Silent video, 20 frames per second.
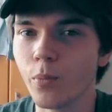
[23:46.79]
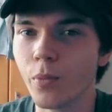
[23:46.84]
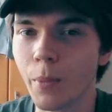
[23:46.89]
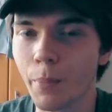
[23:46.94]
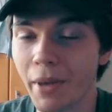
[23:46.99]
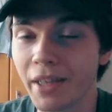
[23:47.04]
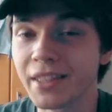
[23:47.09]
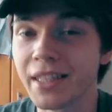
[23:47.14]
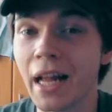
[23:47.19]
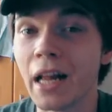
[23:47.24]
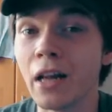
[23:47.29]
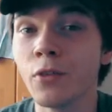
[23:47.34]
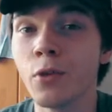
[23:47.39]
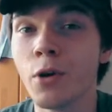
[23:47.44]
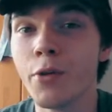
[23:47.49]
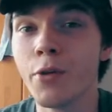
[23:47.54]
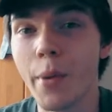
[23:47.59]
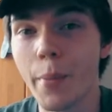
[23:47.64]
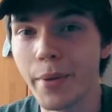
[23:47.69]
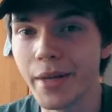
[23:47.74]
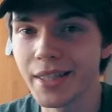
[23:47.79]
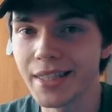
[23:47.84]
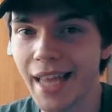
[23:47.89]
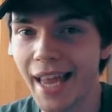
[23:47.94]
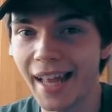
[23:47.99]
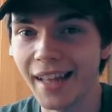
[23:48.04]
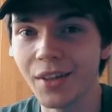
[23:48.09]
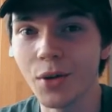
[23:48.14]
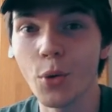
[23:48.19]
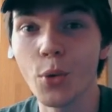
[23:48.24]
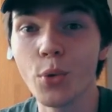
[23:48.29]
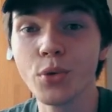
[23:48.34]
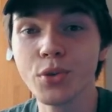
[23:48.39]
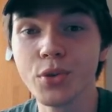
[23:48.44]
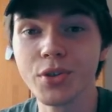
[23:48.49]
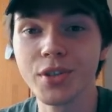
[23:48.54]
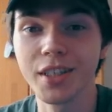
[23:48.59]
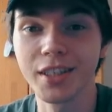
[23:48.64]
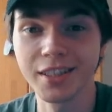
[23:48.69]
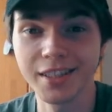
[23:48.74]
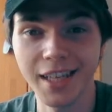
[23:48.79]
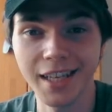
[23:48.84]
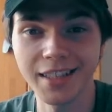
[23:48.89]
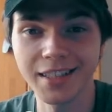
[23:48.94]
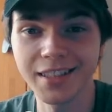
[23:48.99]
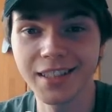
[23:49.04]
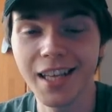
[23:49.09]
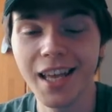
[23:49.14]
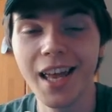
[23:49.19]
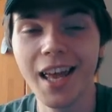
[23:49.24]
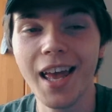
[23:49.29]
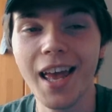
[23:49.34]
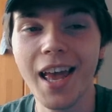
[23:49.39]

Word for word: the best health, wealth, happiness, and also success.